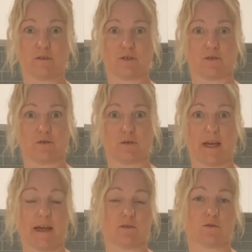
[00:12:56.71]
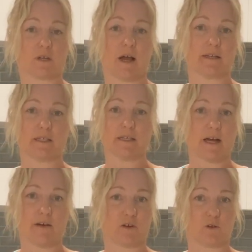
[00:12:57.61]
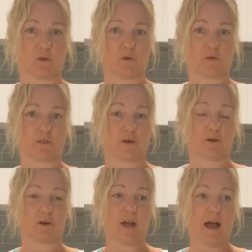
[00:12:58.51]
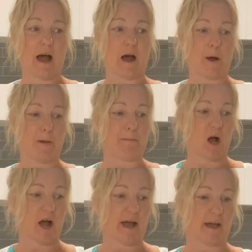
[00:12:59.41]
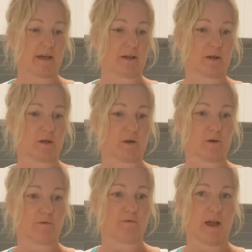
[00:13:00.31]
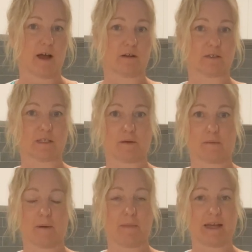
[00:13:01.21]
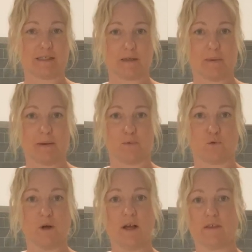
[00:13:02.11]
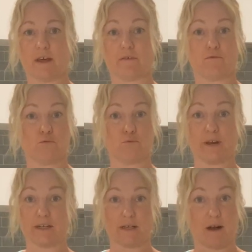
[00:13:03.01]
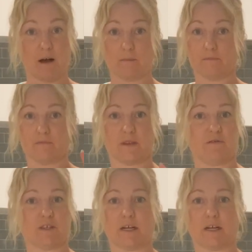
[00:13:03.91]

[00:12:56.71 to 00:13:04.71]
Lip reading: to candles, I didn't have a clue. So I found some amazing people that have written it up, they've done